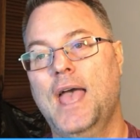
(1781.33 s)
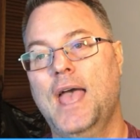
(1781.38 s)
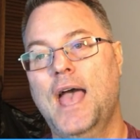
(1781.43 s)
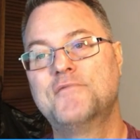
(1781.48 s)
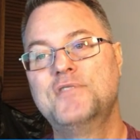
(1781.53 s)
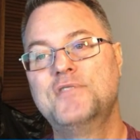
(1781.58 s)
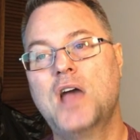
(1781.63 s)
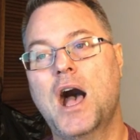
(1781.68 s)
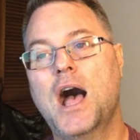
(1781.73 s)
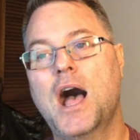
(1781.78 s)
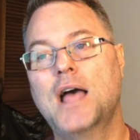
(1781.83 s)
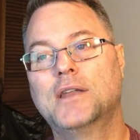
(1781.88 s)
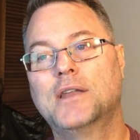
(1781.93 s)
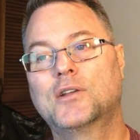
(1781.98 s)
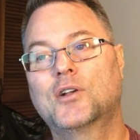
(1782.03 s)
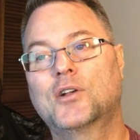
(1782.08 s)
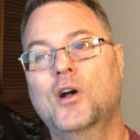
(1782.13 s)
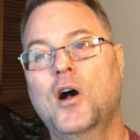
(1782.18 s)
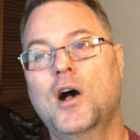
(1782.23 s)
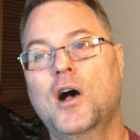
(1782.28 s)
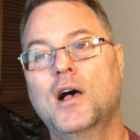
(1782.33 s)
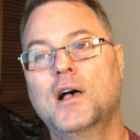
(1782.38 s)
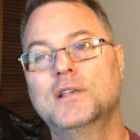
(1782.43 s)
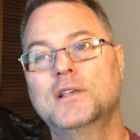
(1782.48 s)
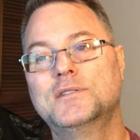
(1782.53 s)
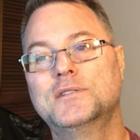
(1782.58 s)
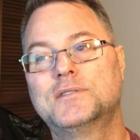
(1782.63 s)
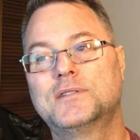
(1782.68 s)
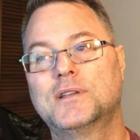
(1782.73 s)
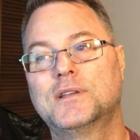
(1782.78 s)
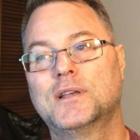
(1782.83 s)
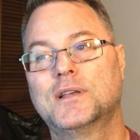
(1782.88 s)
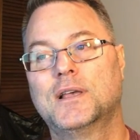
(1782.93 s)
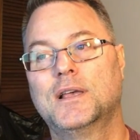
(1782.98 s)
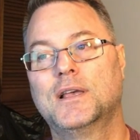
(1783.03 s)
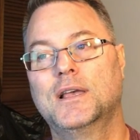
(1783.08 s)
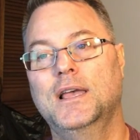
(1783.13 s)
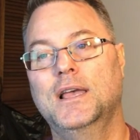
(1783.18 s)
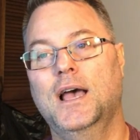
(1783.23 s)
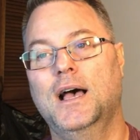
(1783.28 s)
uh, uh, the name of
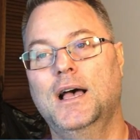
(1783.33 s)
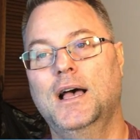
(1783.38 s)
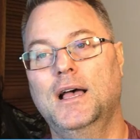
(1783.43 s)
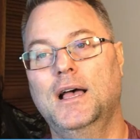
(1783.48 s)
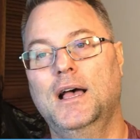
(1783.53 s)
Jesus,